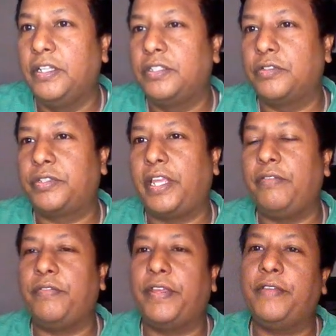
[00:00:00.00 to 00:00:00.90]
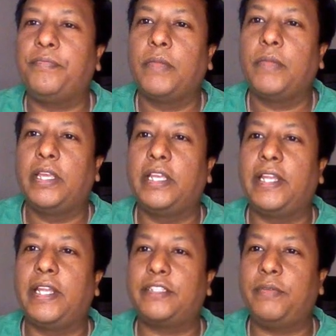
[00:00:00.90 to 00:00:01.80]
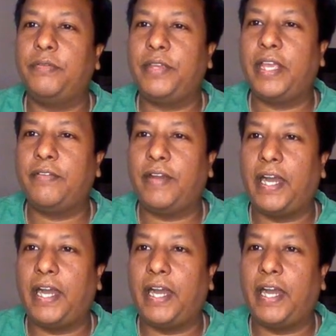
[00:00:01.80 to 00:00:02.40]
So same way in XML we have